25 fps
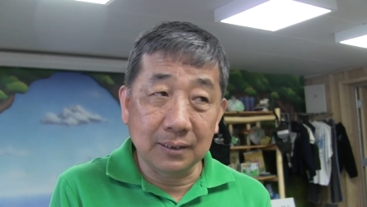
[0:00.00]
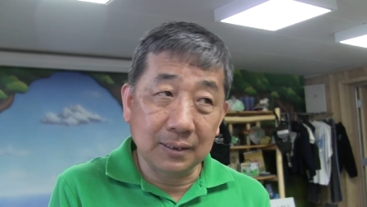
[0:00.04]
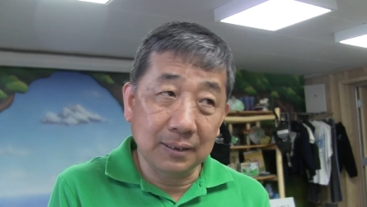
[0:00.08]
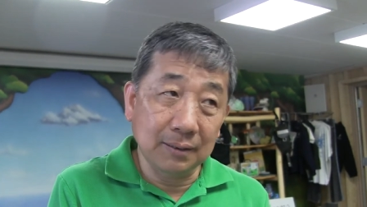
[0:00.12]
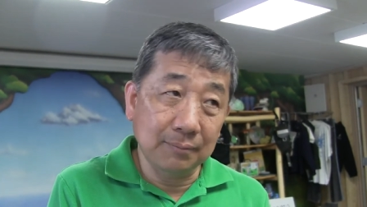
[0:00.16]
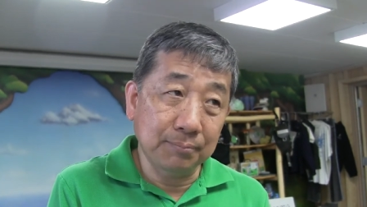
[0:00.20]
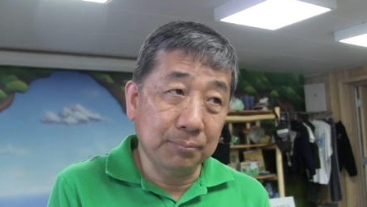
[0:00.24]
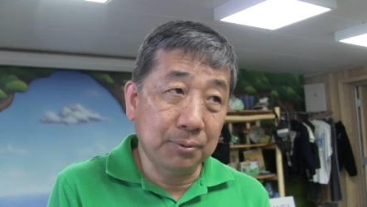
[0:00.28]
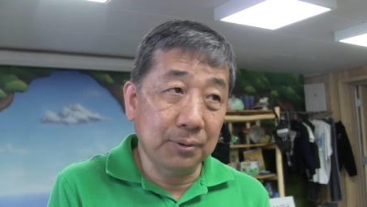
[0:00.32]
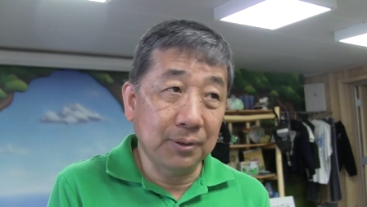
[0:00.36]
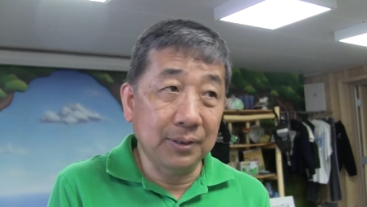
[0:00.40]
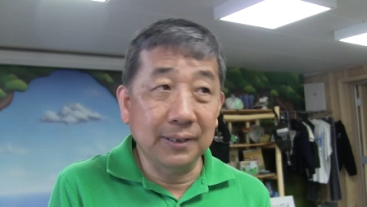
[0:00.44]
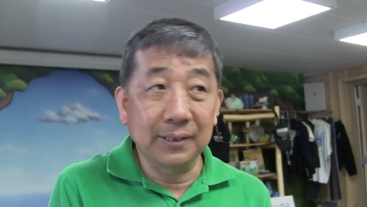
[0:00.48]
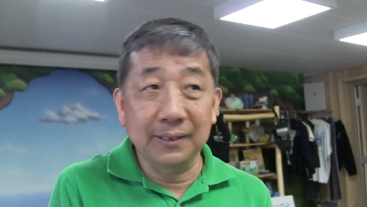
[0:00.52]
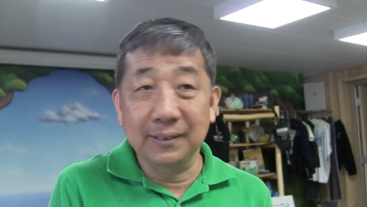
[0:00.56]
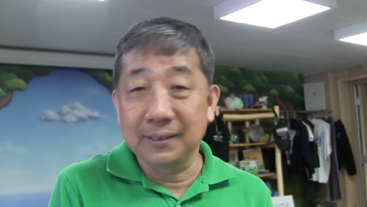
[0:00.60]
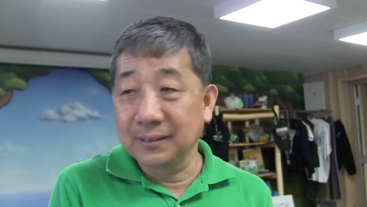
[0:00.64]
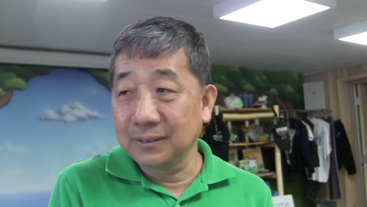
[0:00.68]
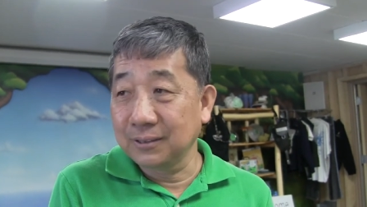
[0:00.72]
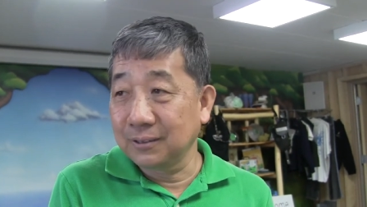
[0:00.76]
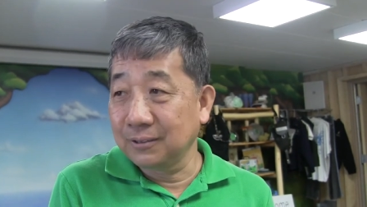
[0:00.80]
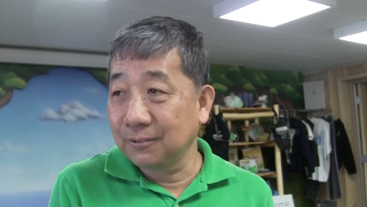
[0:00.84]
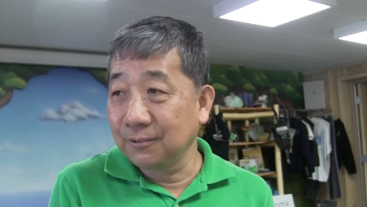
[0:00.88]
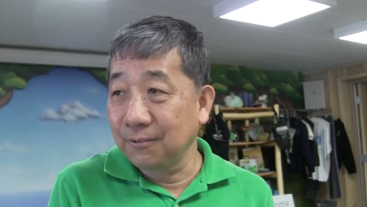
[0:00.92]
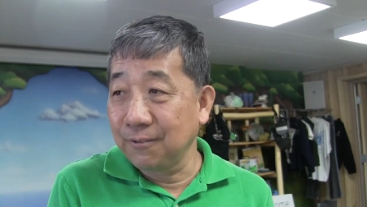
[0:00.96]
completed
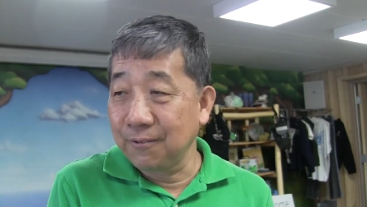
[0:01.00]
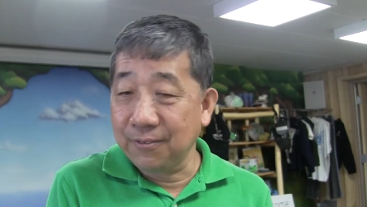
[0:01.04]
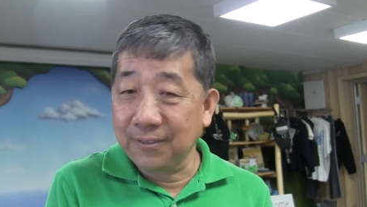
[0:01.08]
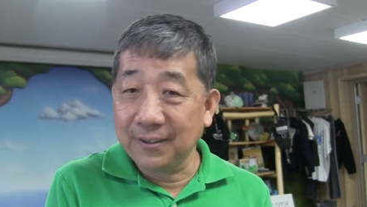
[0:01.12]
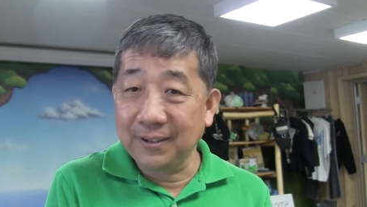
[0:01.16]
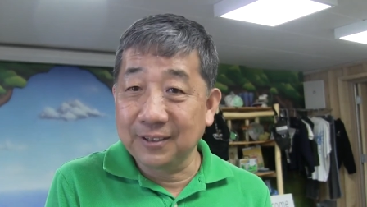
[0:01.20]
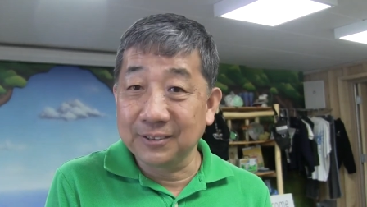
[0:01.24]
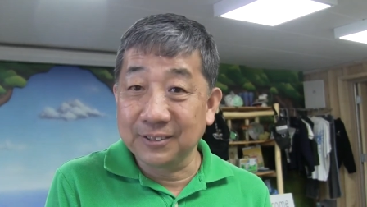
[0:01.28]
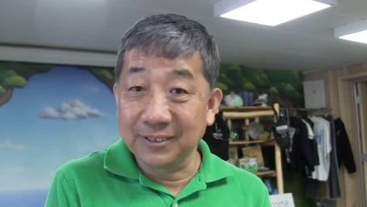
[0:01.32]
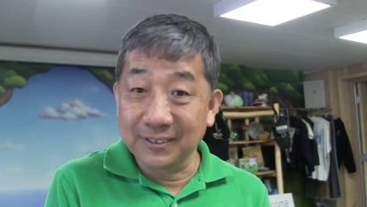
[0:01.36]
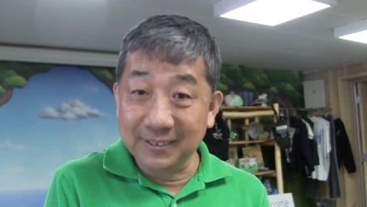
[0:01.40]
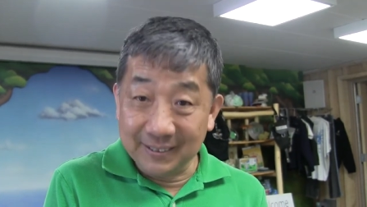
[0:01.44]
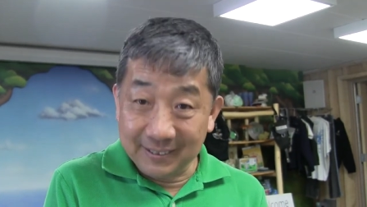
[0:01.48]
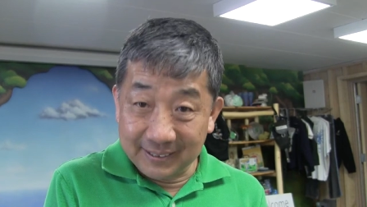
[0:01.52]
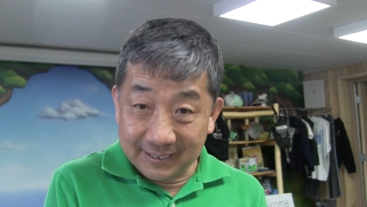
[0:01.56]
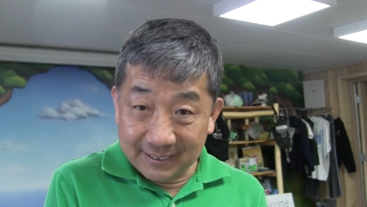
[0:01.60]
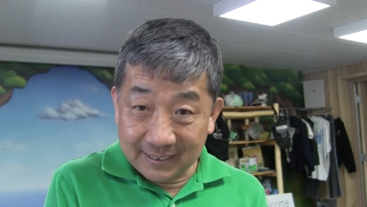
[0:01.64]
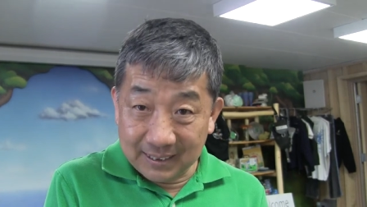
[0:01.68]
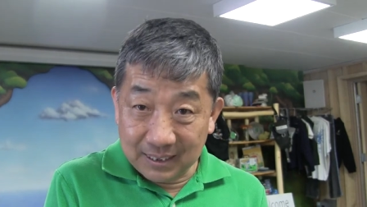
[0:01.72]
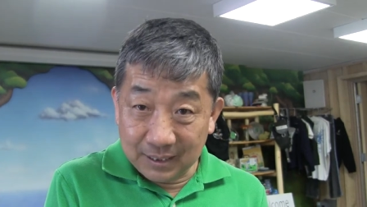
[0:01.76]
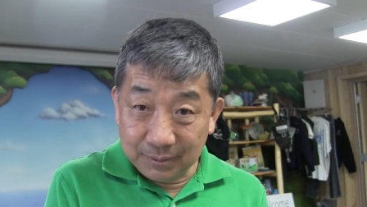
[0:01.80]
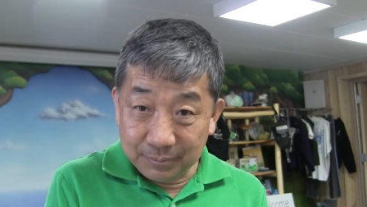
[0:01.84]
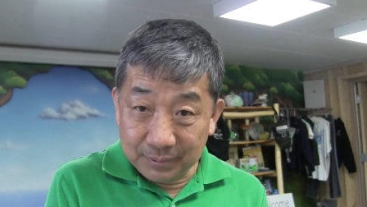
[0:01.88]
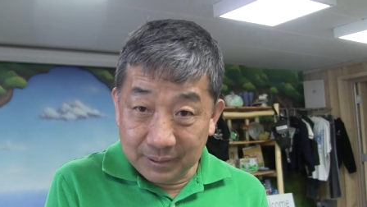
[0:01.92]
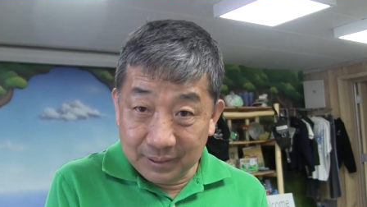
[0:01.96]
in two thousand
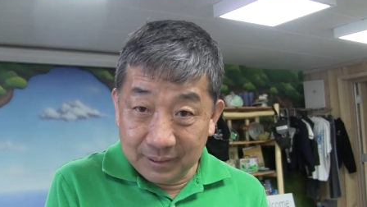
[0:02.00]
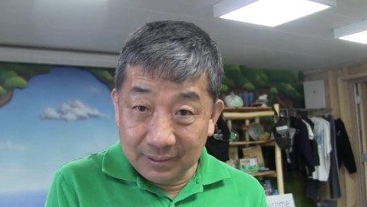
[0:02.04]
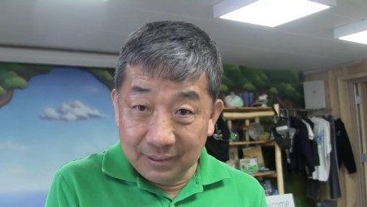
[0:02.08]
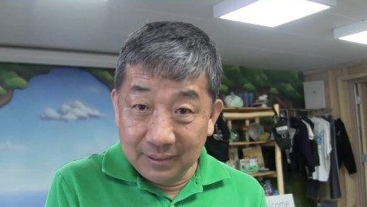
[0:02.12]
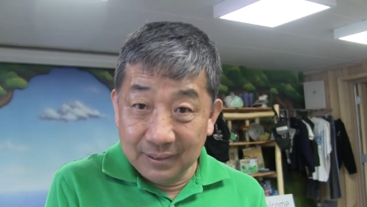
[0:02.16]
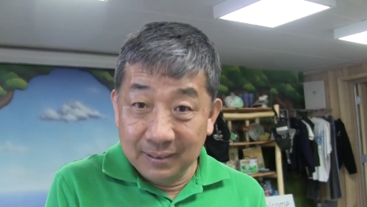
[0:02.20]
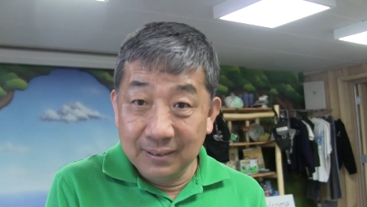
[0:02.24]
seven,